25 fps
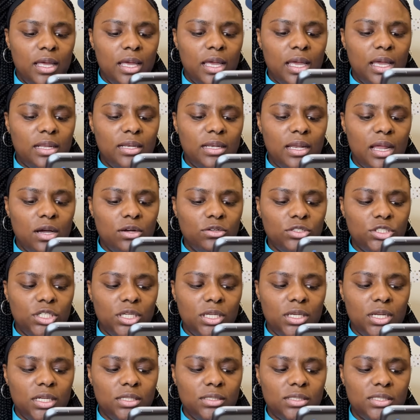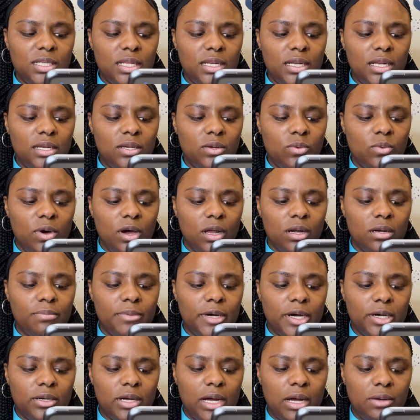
And no, she didn't send in a water bottle.